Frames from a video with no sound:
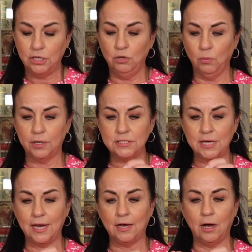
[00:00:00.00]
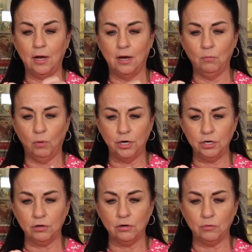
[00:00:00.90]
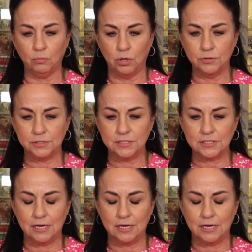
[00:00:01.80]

You wanna take one of your roses